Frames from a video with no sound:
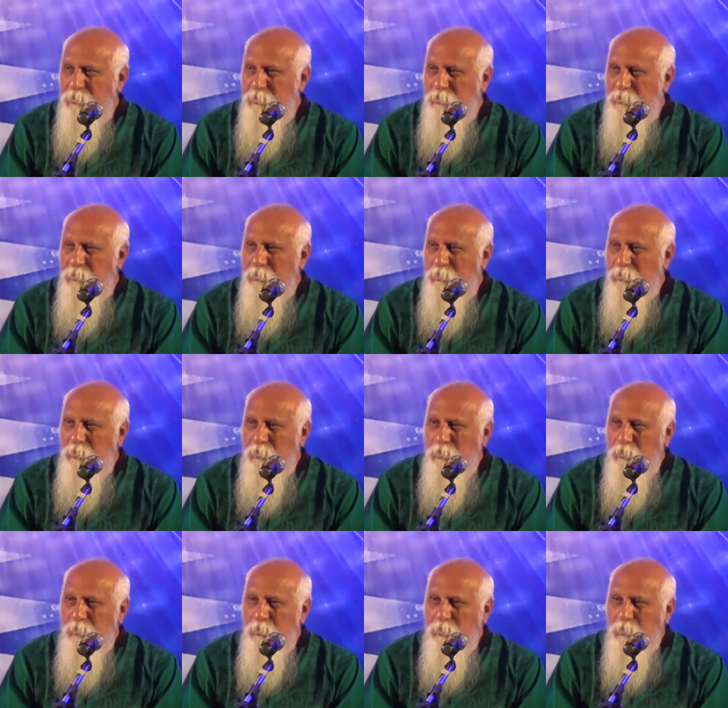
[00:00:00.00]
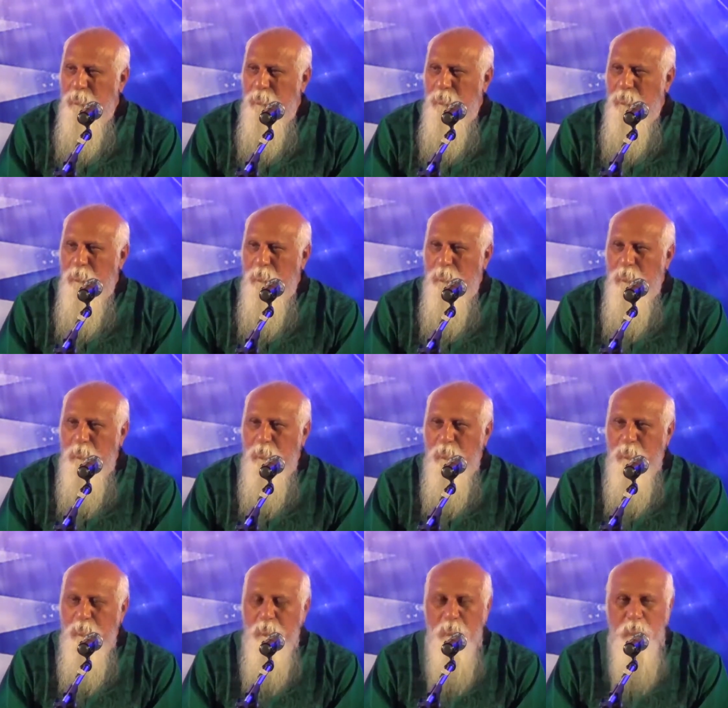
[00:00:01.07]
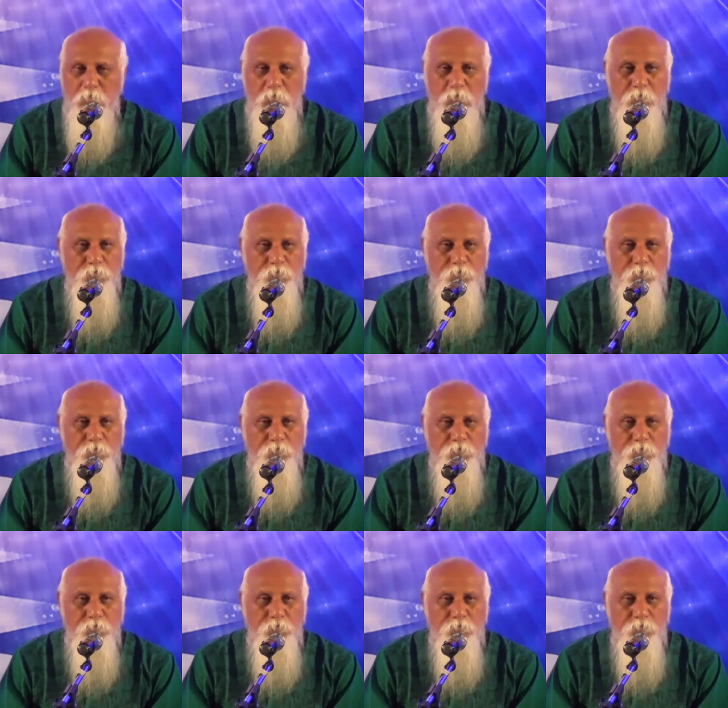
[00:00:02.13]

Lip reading: (no one is talking)